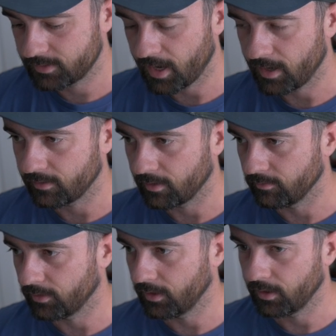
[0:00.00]
Ted
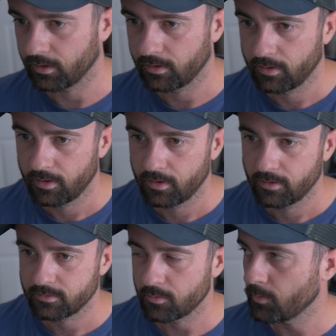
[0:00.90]
over here.
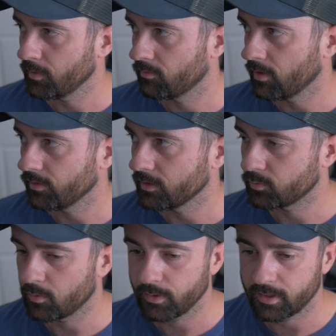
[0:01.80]
So when we run this,
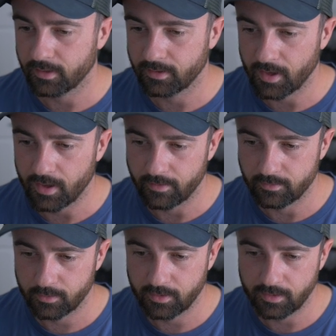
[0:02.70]
what we're going to get
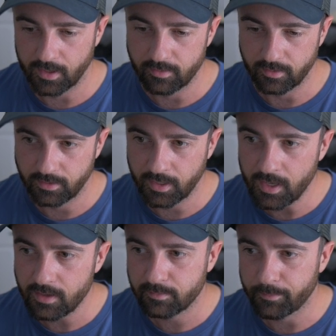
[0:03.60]
is we're going to get the
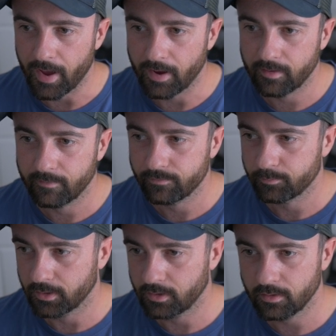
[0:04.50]
keys back
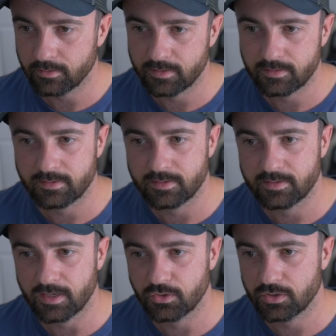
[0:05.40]
because this is
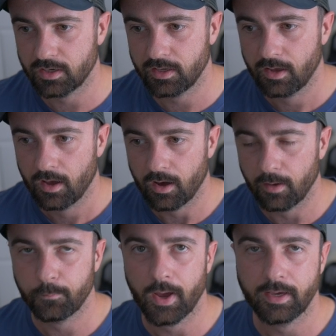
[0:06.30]
essentially
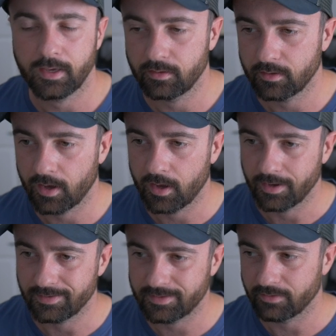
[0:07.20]
unpacking that
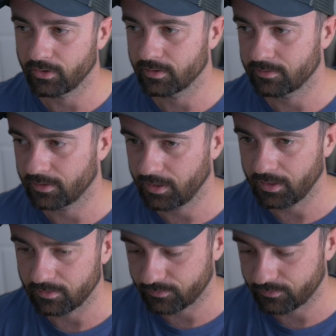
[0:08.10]
and it's giving us the keys.